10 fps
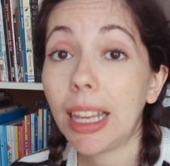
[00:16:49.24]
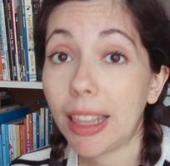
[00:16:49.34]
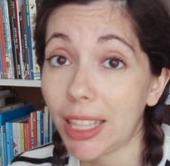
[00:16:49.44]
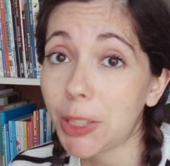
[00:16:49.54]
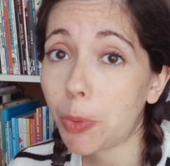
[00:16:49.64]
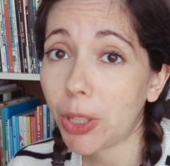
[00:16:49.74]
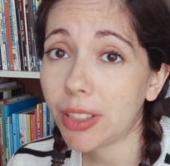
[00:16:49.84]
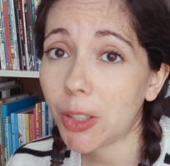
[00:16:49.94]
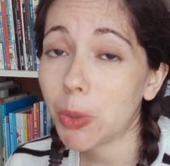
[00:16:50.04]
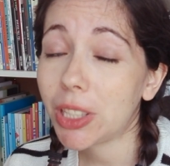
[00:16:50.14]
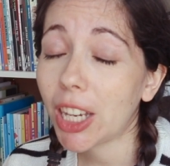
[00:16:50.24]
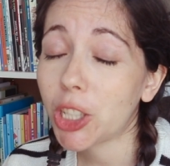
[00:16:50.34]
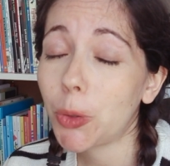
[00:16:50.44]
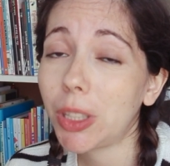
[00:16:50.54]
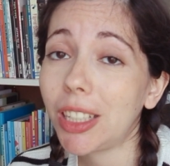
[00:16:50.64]
This printer was
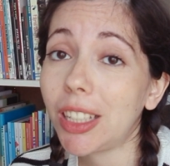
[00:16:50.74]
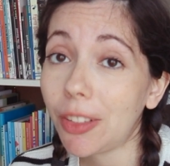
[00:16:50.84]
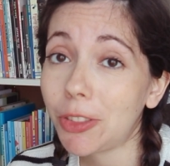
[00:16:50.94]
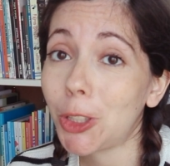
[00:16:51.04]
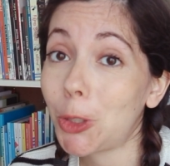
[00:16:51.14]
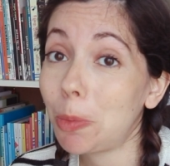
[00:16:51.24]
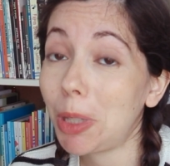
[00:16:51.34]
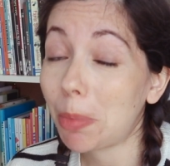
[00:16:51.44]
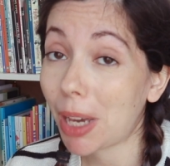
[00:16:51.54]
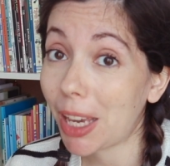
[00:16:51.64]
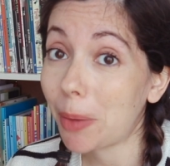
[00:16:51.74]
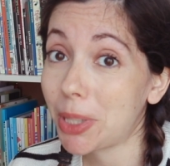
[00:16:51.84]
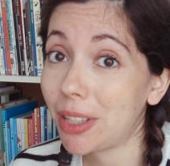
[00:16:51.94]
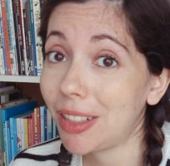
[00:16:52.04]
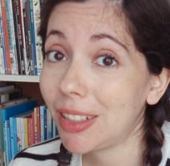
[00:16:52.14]
actually gifted to me by
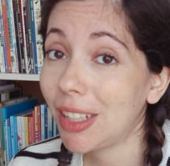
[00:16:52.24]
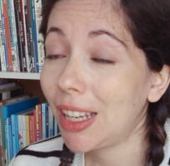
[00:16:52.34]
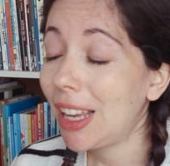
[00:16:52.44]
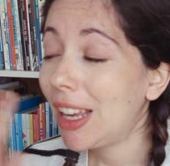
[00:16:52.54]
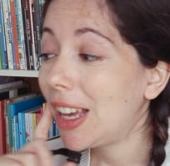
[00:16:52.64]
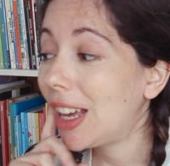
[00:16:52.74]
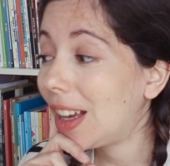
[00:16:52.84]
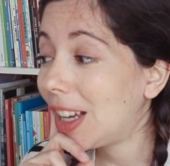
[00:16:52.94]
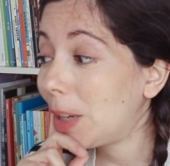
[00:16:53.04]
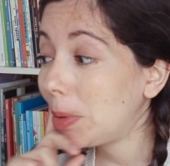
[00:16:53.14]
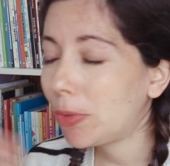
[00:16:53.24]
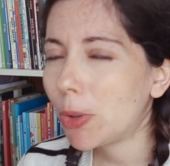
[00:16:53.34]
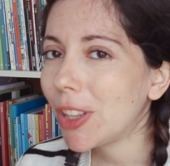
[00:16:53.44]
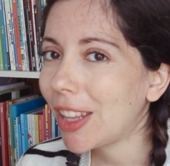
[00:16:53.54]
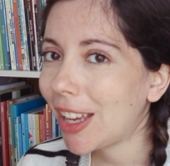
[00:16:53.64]
Epson.
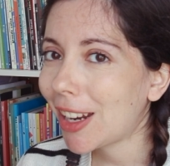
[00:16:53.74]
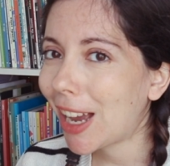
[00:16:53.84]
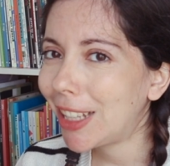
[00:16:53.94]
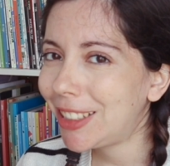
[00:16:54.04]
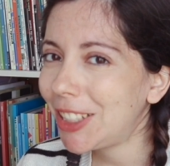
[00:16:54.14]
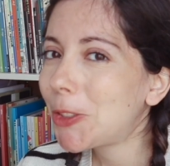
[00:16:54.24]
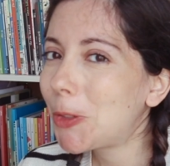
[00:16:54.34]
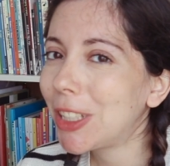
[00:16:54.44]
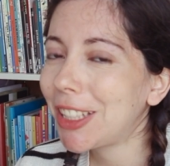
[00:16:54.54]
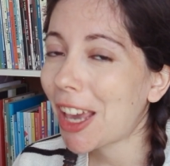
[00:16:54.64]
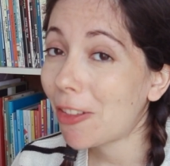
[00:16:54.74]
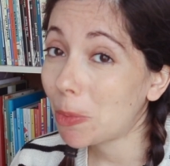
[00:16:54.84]
Before that, I didn't really have